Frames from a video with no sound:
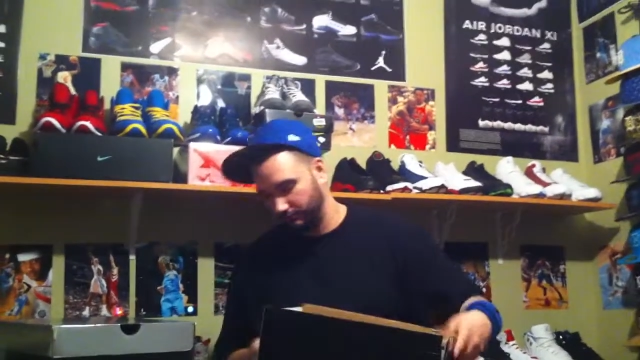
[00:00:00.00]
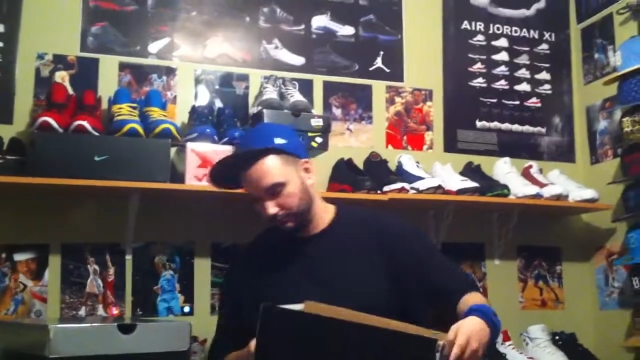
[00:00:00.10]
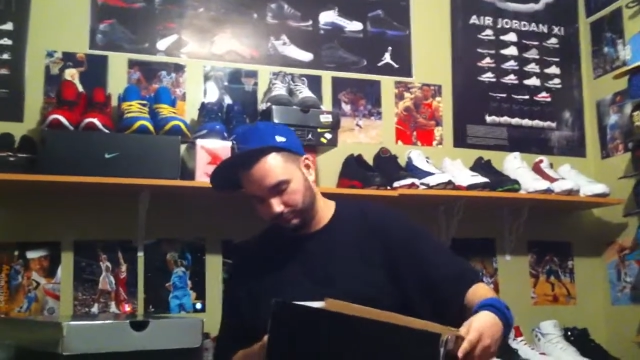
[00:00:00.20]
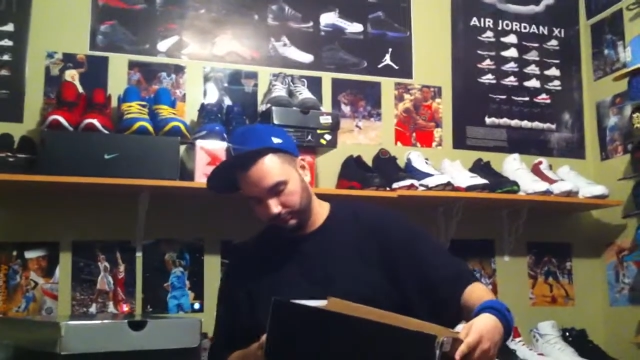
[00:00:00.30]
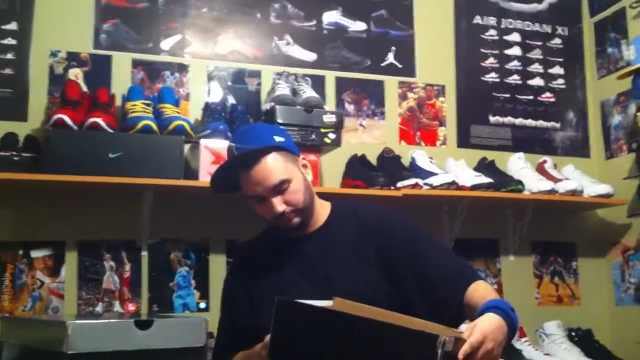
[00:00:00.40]

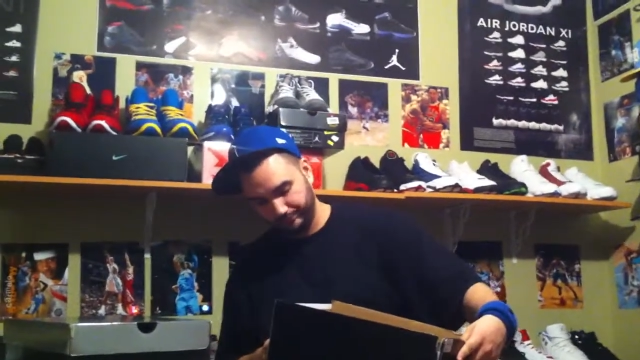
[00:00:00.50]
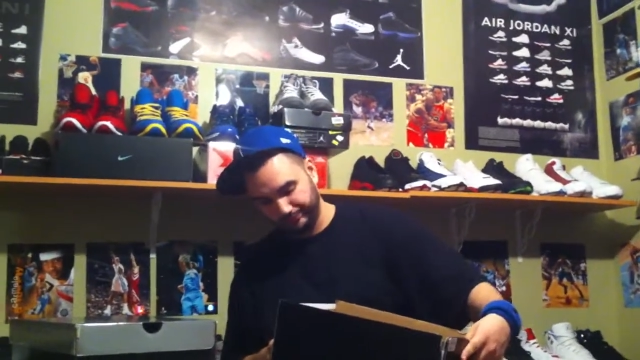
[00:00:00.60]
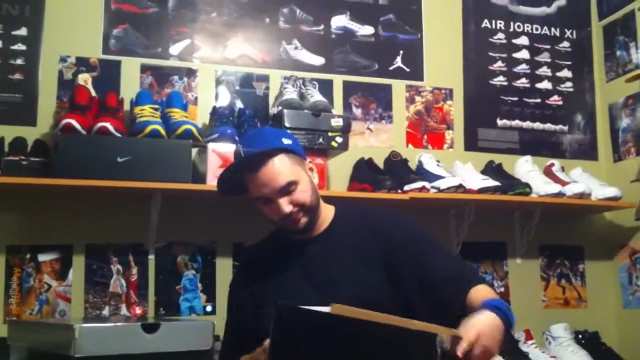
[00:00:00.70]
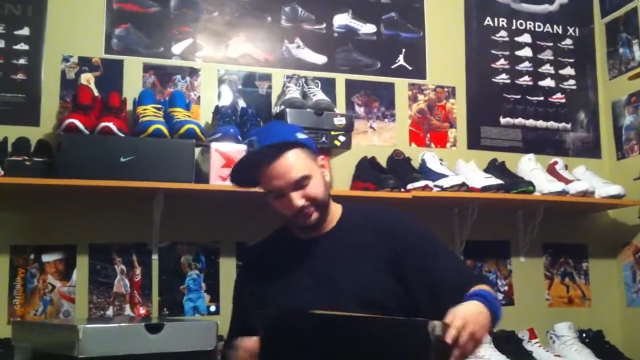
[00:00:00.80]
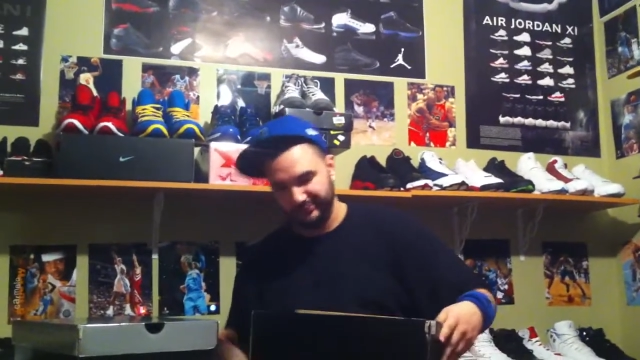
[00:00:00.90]

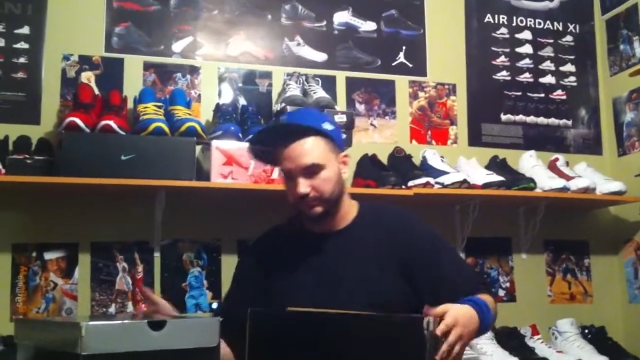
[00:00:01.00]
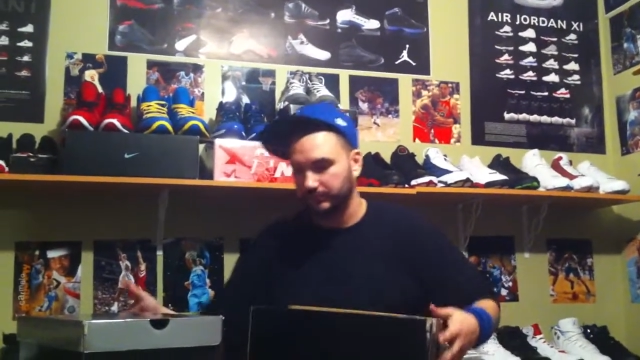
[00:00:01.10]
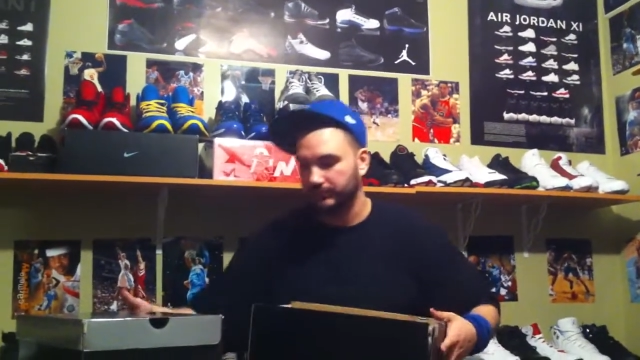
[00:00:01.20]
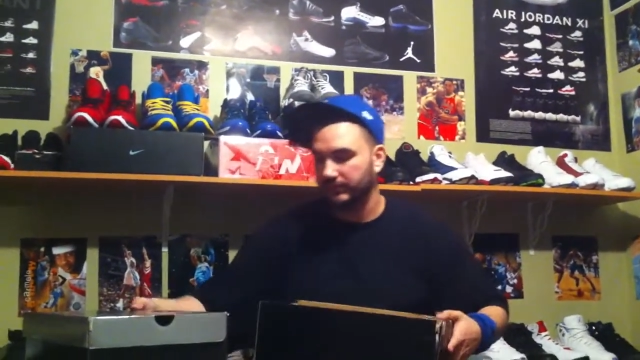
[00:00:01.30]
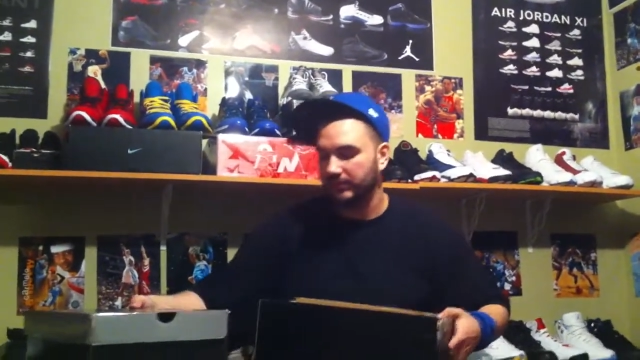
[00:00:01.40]

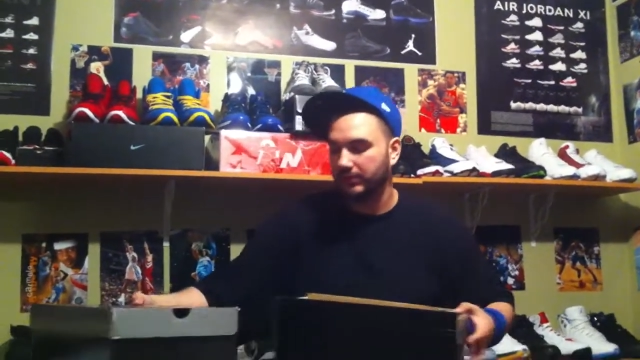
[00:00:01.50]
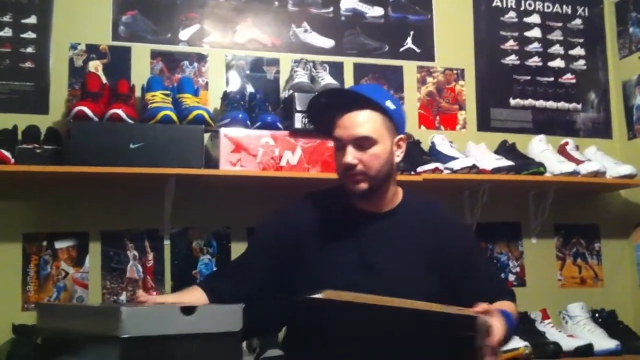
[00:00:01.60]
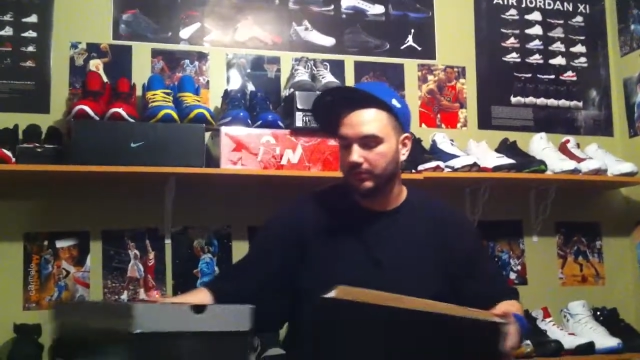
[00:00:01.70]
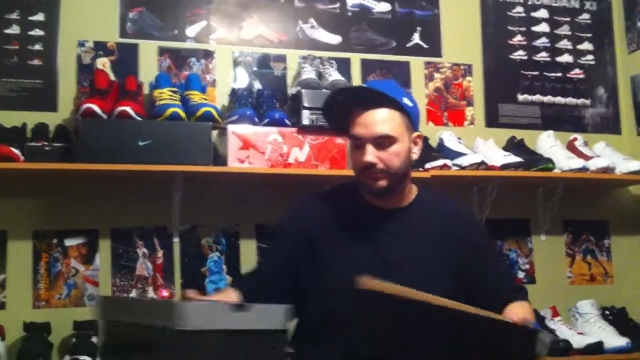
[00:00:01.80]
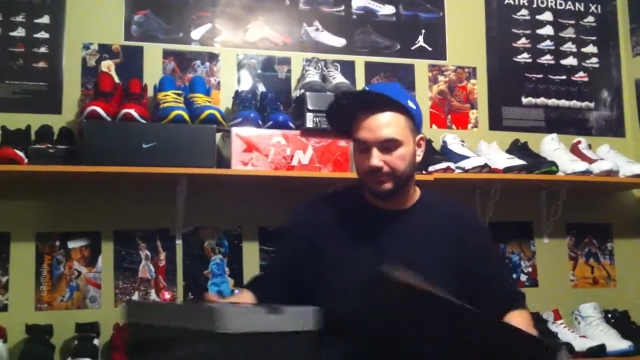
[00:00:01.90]

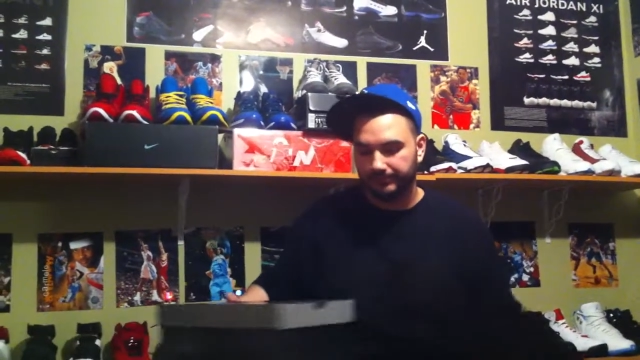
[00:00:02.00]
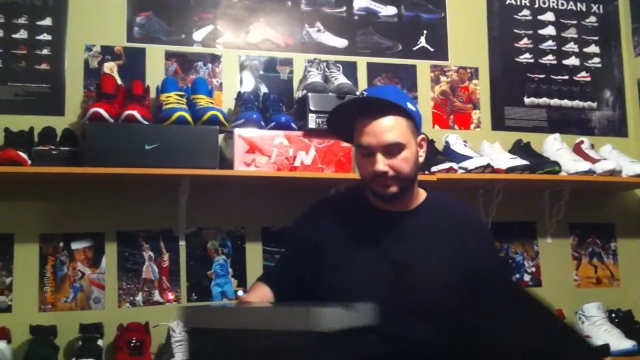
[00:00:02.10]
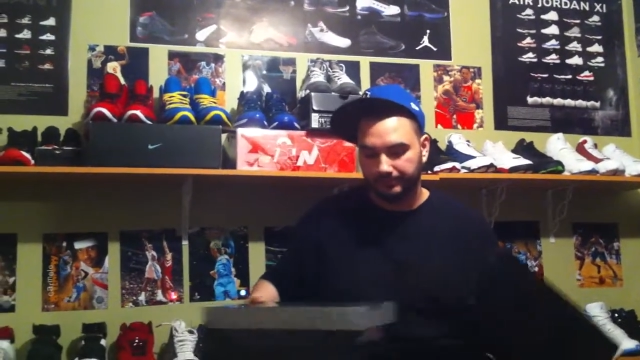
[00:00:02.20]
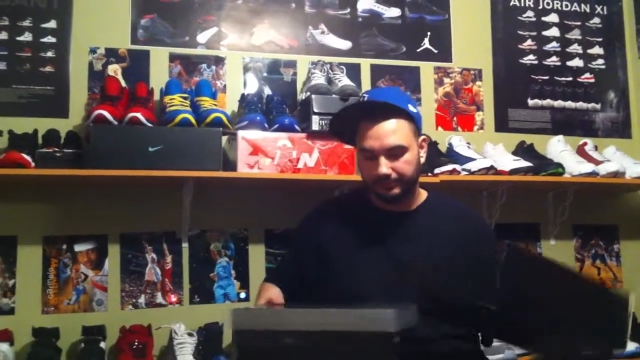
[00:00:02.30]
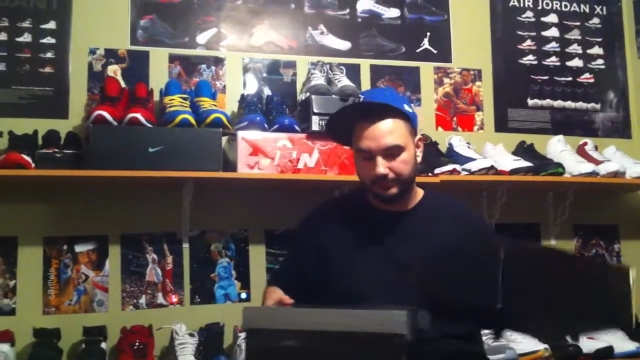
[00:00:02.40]

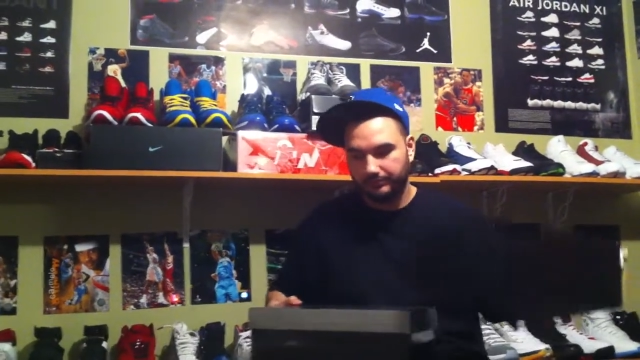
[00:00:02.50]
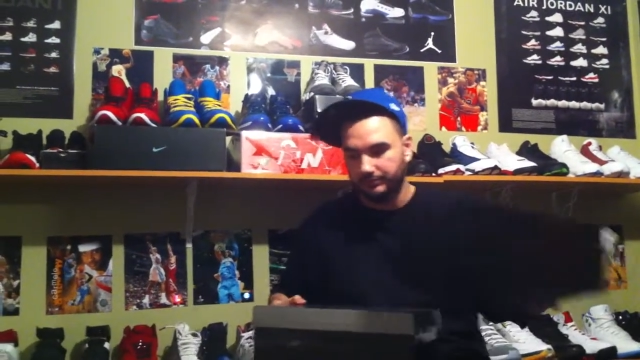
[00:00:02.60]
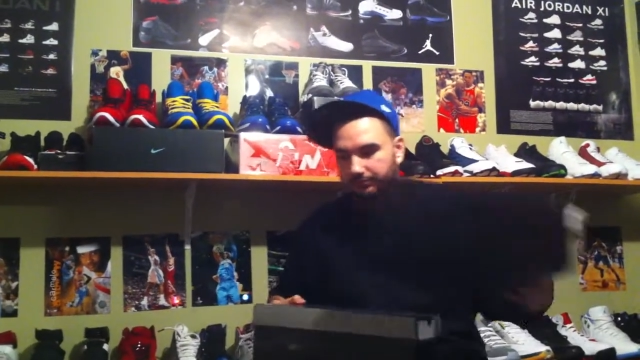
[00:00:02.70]
[no speech]